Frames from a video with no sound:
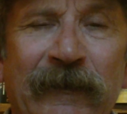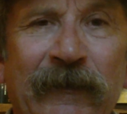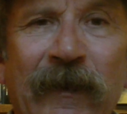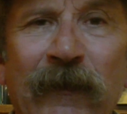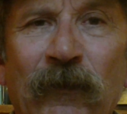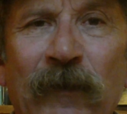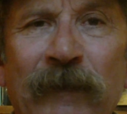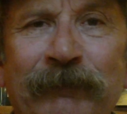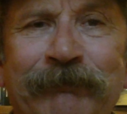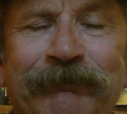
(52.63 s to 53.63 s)
another
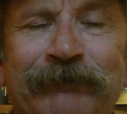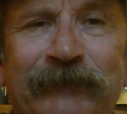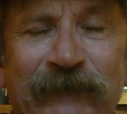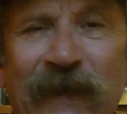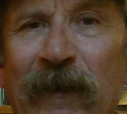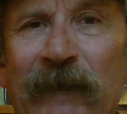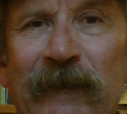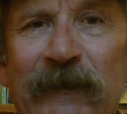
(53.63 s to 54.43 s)
one, Dr.